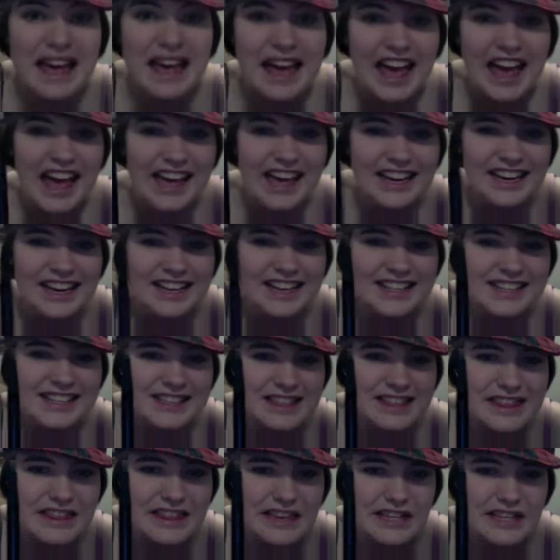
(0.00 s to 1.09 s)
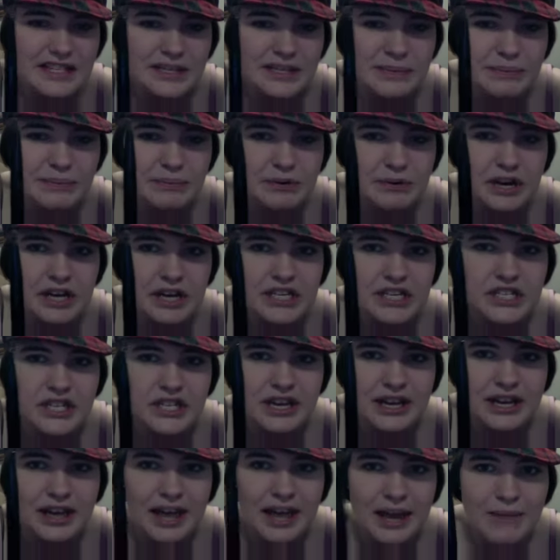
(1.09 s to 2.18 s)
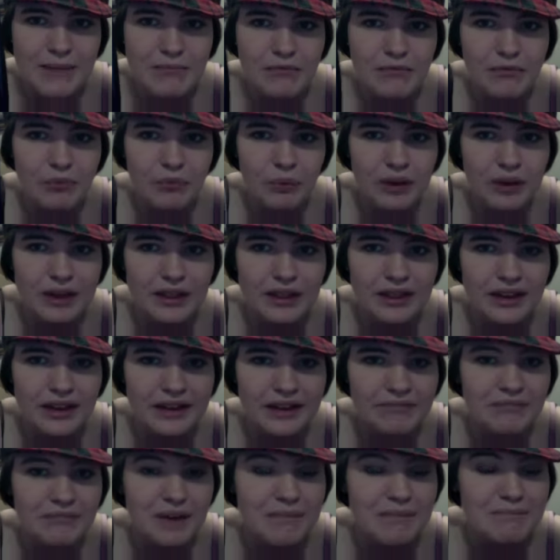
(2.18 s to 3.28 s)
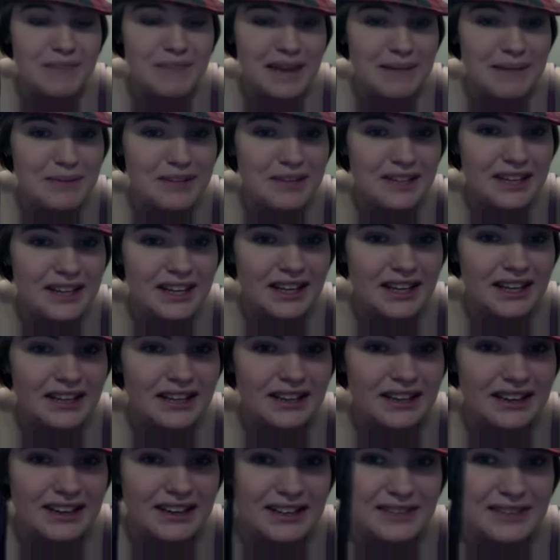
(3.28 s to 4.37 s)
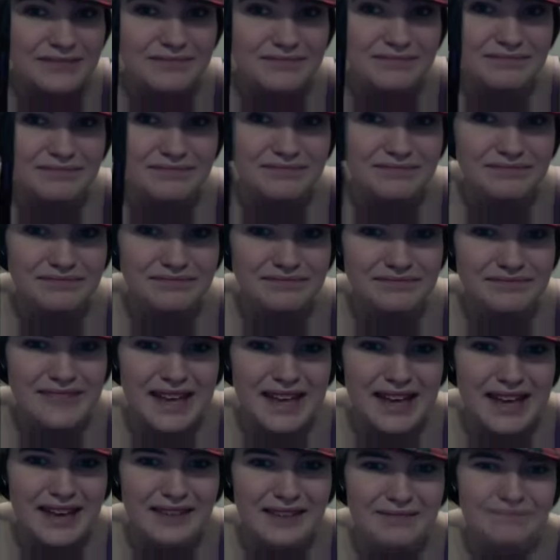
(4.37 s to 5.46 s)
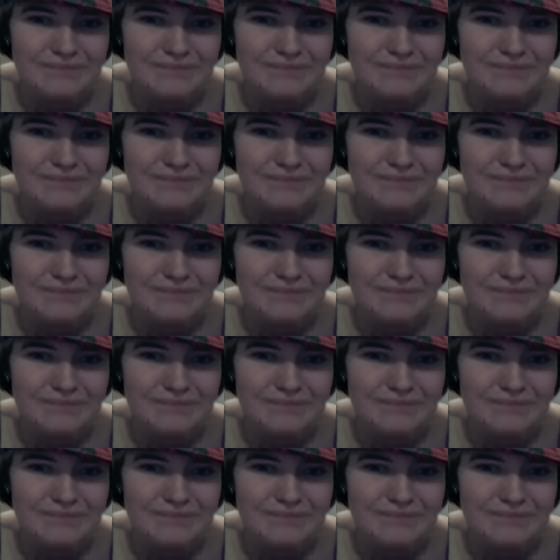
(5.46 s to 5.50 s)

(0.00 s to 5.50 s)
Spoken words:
And it's this brush. It came with a Maybelline, like,